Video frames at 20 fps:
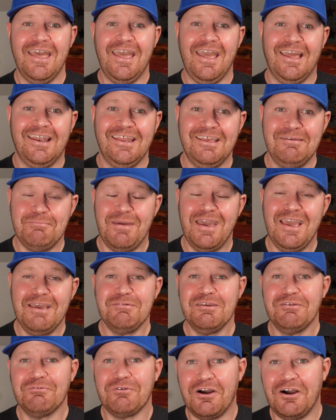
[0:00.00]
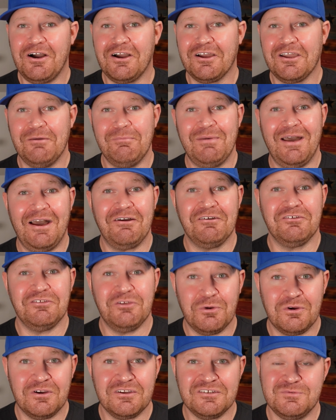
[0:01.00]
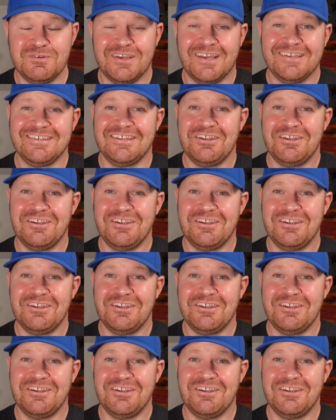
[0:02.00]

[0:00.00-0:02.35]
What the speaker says: and he may be wrong about yours because